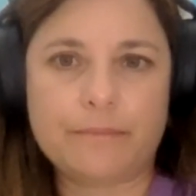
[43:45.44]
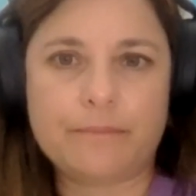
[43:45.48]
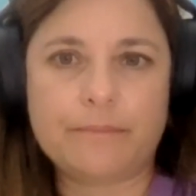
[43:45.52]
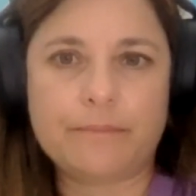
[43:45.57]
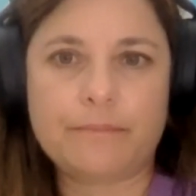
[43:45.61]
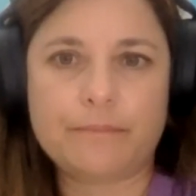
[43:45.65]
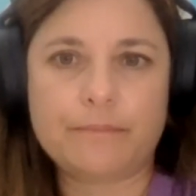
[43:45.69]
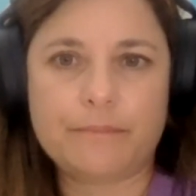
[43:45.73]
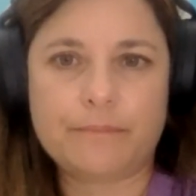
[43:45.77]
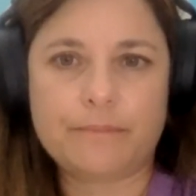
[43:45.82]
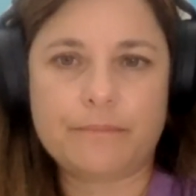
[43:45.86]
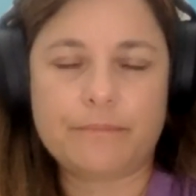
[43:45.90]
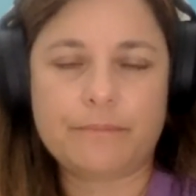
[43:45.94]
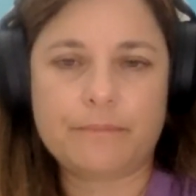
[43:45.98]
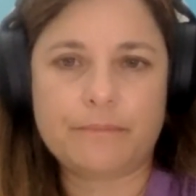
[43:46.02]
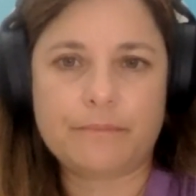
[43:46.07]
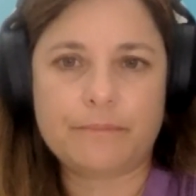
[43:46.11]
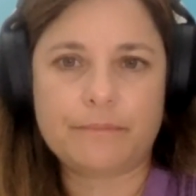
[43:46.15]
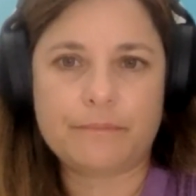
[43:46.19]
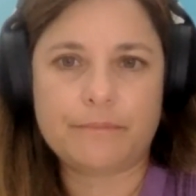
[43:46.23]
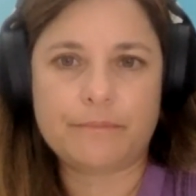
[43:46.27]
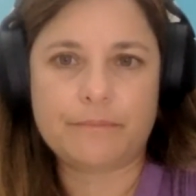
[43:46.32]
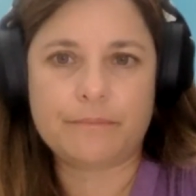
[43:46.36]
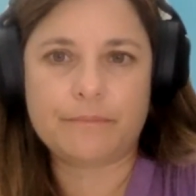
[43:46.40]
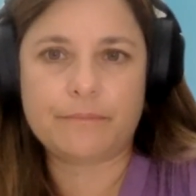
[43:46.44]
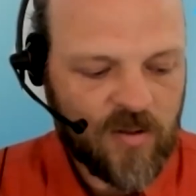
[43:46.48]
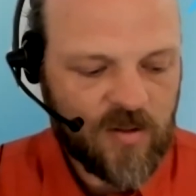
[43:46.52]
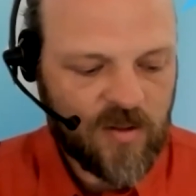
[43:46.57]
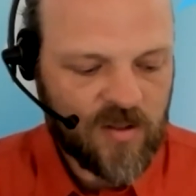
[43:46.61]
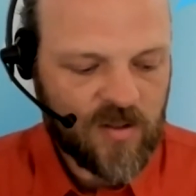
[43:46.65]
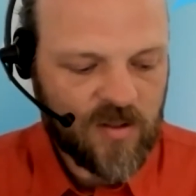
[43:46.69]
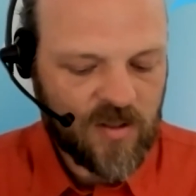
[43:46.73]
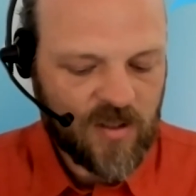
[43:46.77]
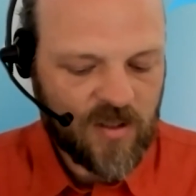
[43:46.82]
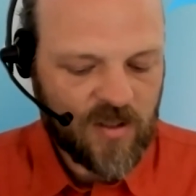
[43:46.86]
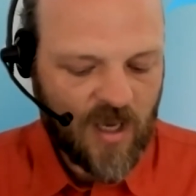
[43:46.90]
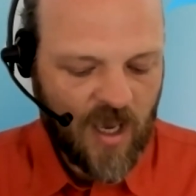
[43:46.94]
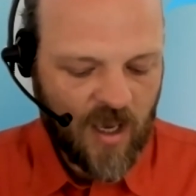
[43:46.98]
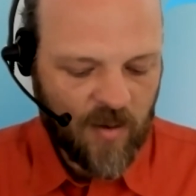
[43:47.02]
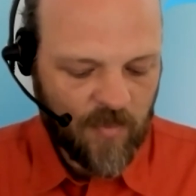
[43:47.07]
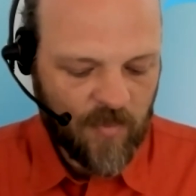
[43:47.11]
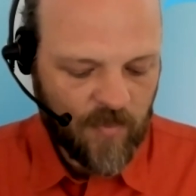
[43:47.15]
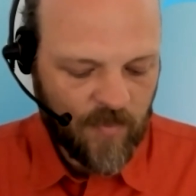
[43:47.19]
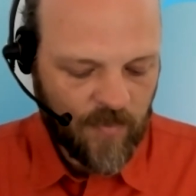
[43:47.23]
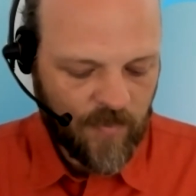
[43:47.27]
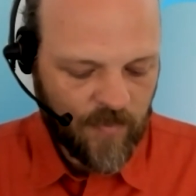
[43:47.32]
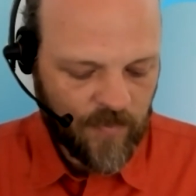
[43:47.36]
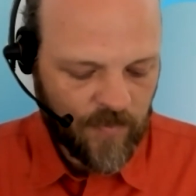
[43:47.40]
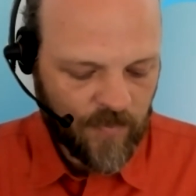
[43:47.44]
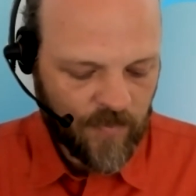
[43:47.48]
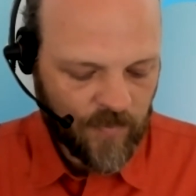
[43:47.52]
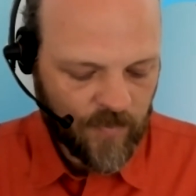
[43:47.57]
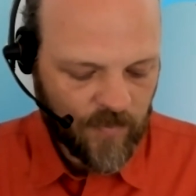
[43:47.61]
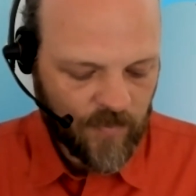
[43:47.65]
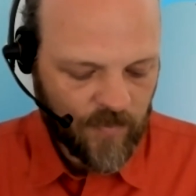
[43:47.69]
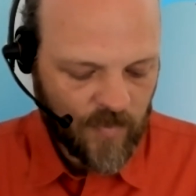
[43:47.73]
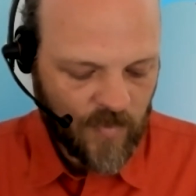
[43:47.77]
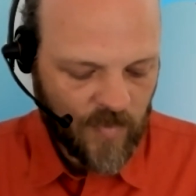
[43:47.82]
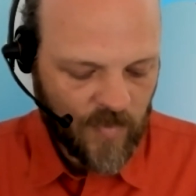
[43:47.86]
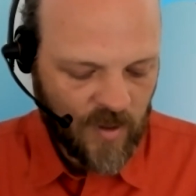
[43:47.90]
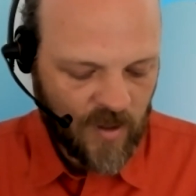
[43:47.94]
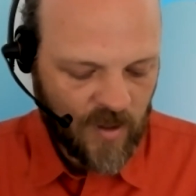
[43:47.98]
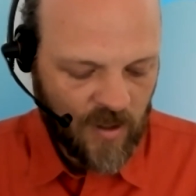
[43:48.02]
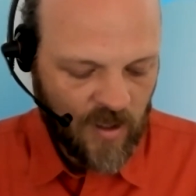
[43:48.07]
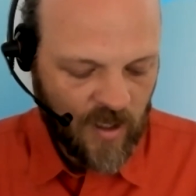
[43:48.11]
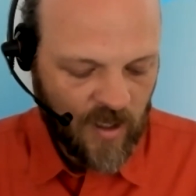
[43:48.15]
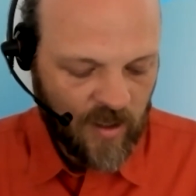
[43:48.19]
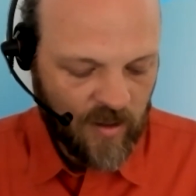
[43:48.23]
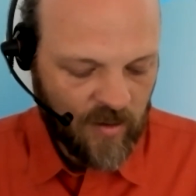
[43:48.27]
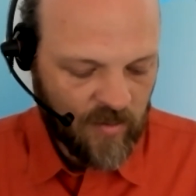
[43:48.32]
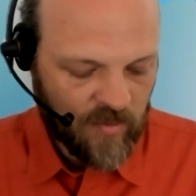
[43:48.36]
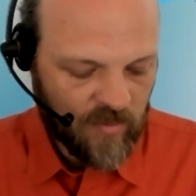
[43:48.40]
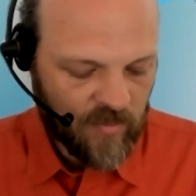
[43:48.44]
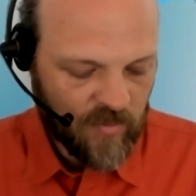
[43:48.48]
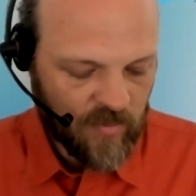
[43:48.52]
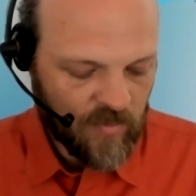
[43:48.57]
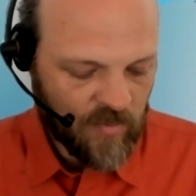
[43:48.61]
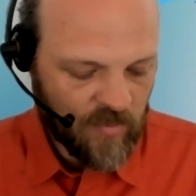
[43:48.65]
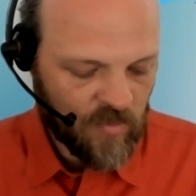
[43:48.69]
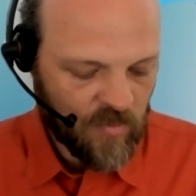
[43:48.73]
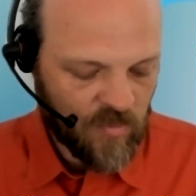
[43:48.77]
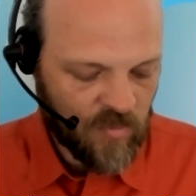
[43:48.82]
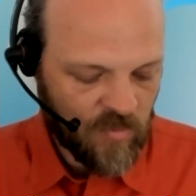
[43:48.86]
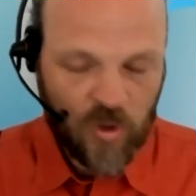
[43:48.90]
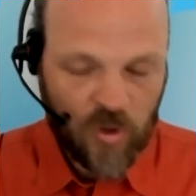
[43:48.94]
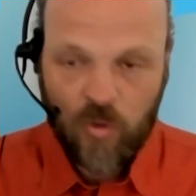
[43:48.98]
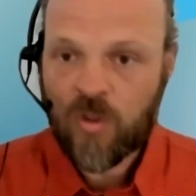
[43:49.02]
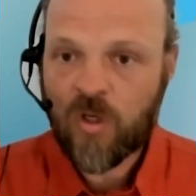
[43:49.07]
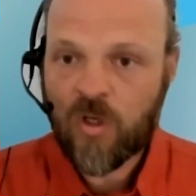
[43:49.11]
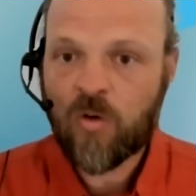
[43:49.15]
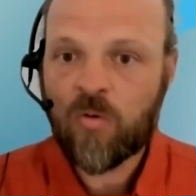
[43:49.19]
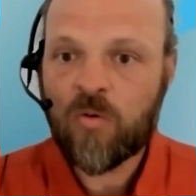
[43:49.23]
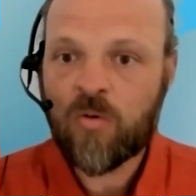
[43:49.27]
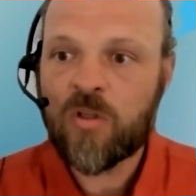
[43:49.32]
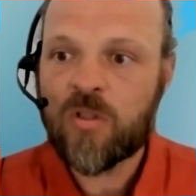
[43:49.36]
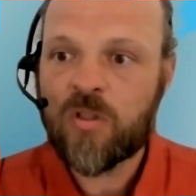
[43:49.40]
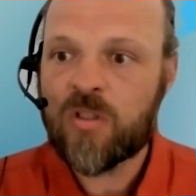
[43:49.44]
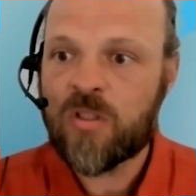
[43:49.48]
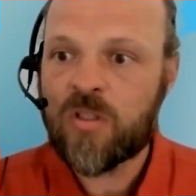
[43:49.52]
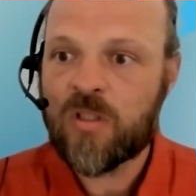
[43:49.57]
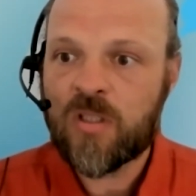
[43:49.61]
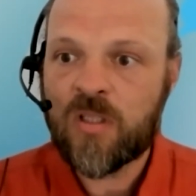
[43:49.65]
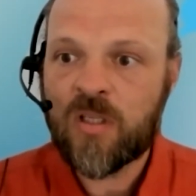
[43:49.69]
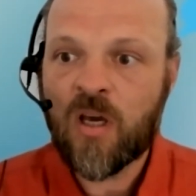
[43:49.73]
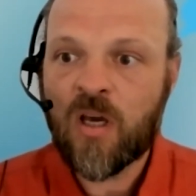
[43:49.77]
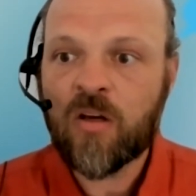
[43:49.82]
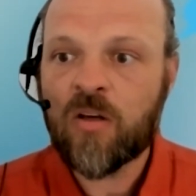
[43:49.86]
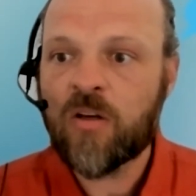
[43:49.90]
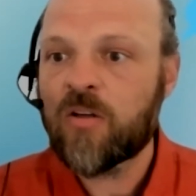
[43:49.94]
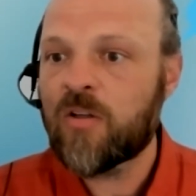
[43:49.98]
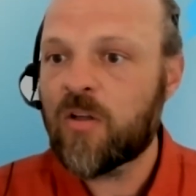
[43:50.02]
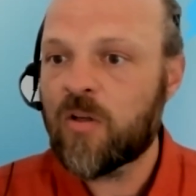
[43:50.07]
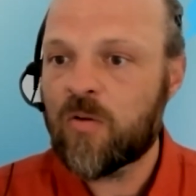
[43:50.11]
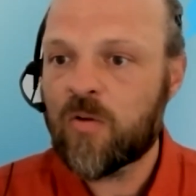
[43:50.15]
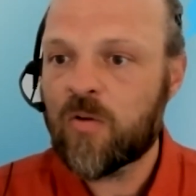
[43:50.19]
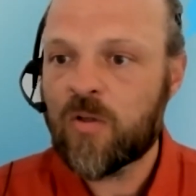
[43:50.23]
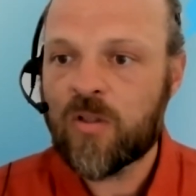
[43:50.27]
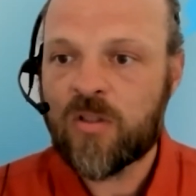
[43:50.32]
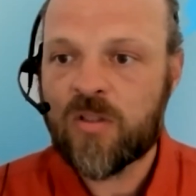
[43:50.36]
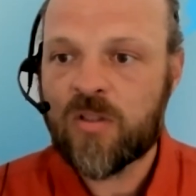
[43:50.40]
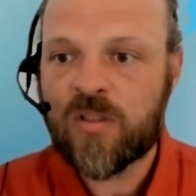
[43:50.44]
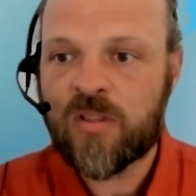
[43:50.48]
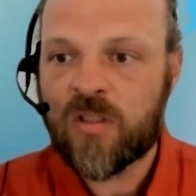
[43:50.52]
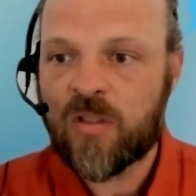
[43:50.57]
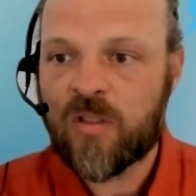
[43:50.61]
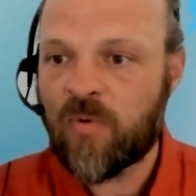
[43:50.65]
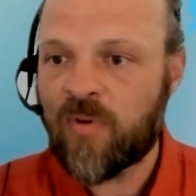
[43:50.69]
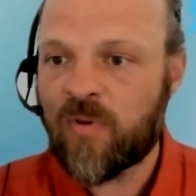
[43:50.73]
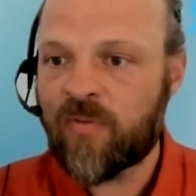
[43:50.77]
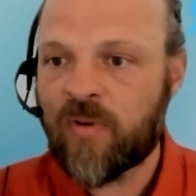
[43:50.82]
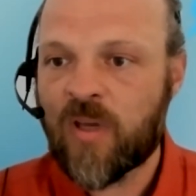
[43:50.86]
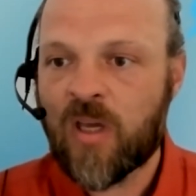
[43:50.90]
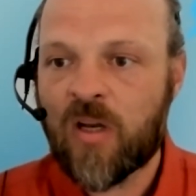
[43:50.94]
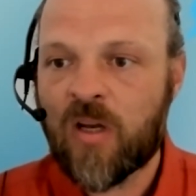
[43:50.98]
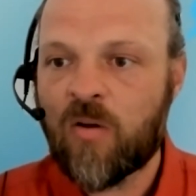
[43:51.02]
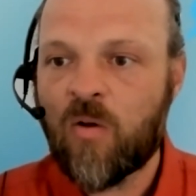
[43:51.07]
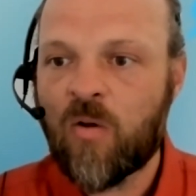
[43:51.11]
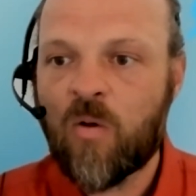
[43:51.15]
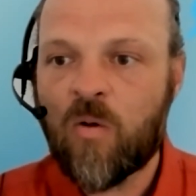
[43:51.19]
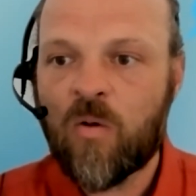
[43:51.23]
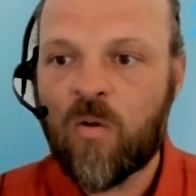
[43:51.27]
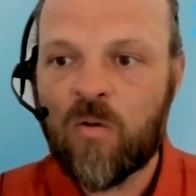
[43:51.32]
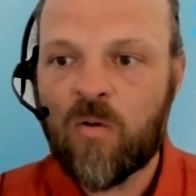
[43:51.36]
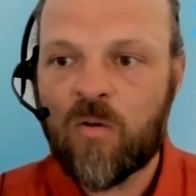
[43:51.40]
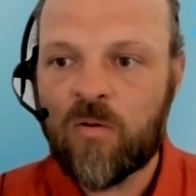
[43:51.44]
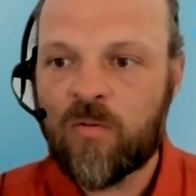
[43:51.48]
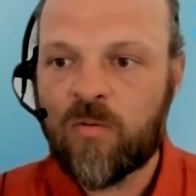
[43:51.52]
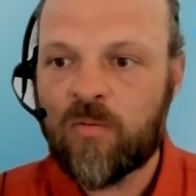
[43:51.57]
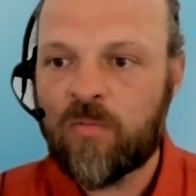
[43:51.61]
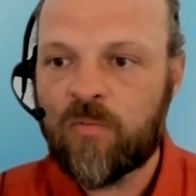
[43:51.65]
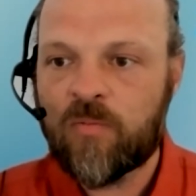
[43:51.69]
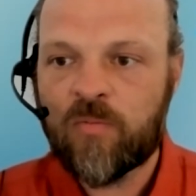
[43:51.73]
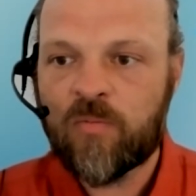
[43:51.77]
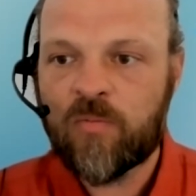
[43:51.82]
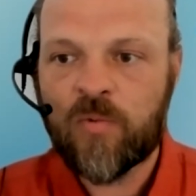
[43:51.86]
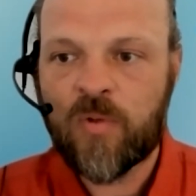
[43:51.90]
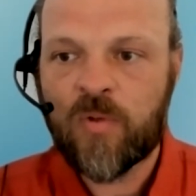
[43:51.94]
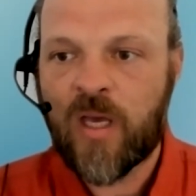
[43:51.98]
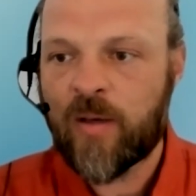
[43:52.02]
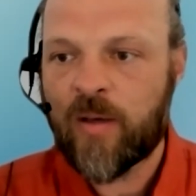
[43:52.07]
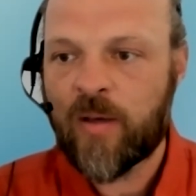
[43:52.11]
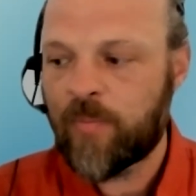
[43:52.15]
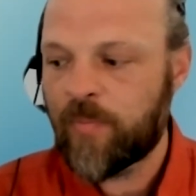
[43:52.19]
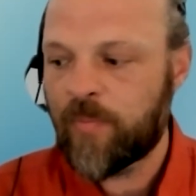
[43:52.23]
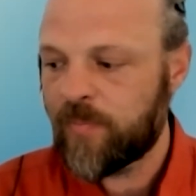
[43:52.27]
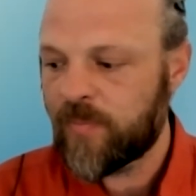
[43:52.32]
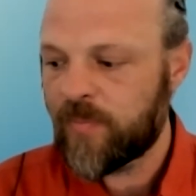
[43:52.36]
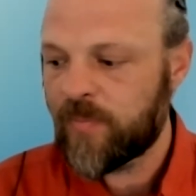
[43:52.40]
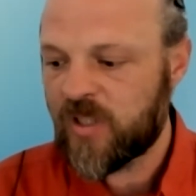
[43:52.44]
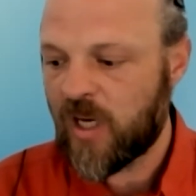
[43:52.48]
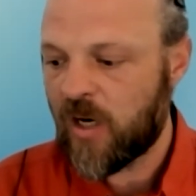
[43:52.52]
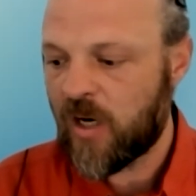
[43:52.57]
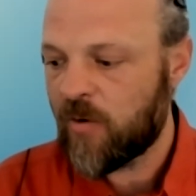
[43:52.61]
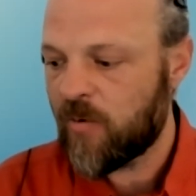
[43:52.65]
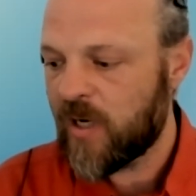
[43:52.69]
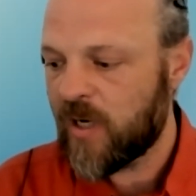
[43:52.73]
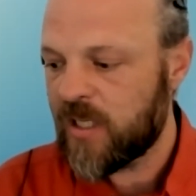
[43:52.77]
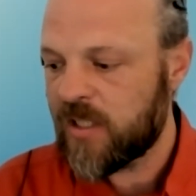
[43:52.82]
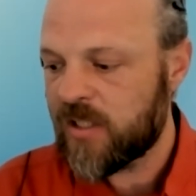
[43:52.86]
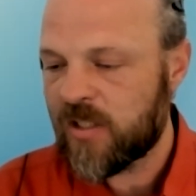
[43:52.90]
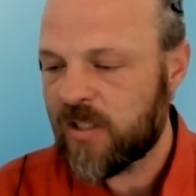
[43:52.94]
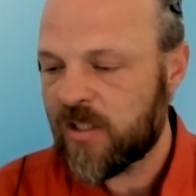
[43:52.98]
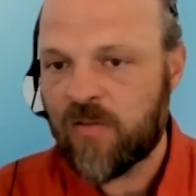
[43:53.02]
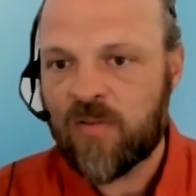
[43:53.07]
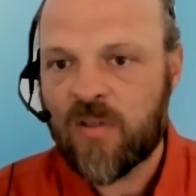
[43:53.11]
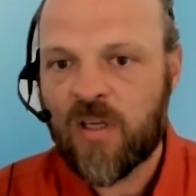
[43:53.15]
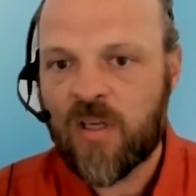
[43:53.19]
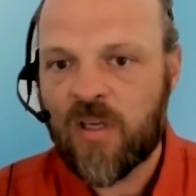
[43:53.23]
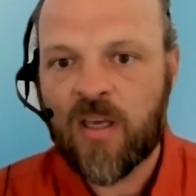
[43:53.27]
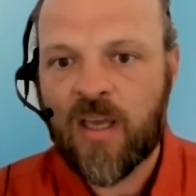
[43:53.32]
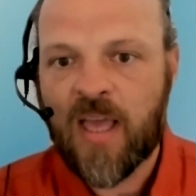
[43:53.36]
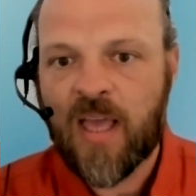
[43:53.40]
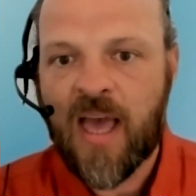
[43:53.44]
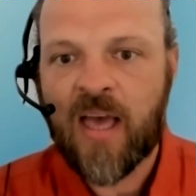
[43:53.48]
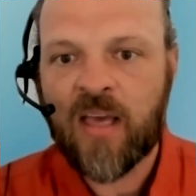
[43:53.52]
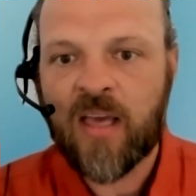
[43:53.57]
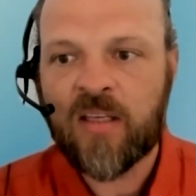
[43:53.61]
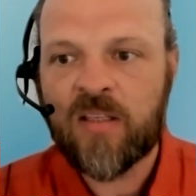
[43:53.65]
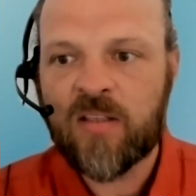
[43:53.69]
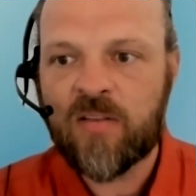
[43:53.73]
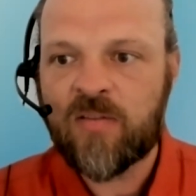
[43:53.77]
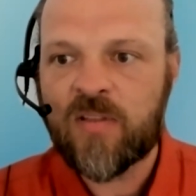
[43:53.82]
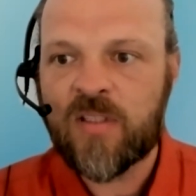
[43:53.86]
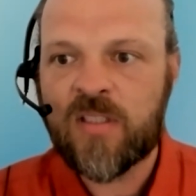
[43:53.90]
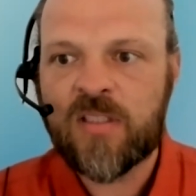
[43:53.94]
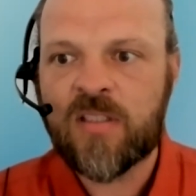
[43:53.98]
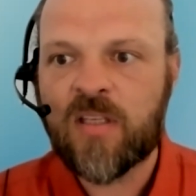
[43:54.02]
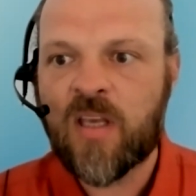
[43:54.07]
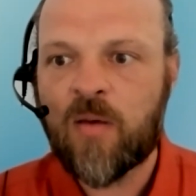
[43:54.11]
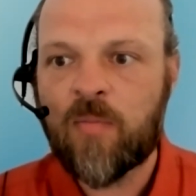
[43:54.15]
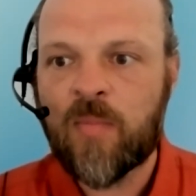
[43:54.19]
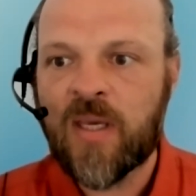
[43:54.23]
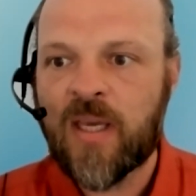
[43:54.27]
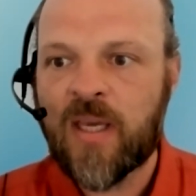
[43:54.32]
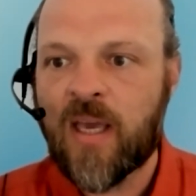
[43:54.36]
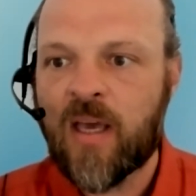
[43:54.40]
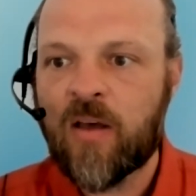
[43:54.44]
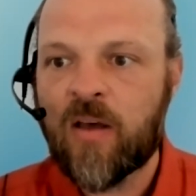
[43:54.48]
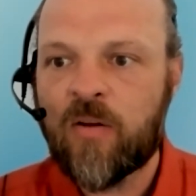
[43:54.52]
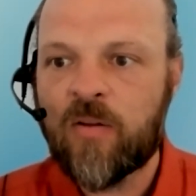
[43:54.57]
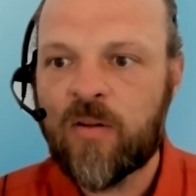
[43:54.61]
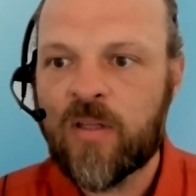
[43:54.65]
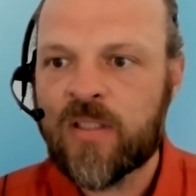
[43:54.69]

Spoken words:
Yeah. And those uh, new donors, younger donors, we've got a whole generation of young activists coming out.